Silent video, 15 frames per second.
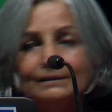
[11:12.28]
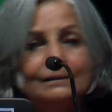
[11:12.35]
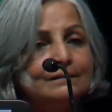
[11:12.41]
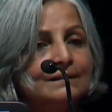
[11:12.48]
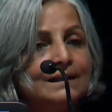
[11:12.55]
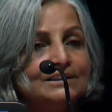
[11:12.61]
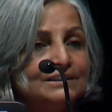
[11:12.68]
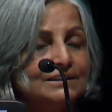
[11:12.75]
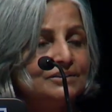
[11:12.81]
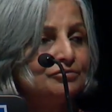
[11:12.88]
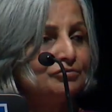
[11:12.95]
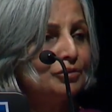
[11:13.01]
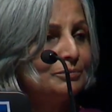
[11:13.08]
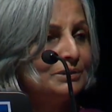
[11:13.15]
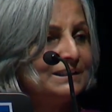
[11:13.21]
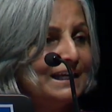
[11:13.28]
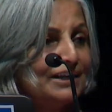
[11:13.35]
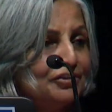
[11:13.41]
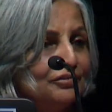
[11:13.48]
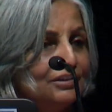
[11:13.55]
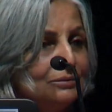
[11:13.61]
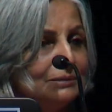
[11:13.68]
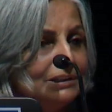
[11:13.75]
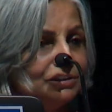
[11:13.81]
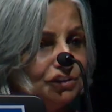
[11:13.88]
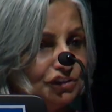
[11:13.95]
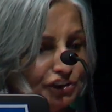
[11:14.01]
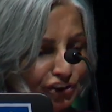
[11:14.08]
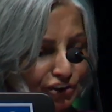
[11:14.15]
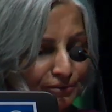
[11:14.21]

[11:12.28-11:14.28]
That's it from me. Thank you very much.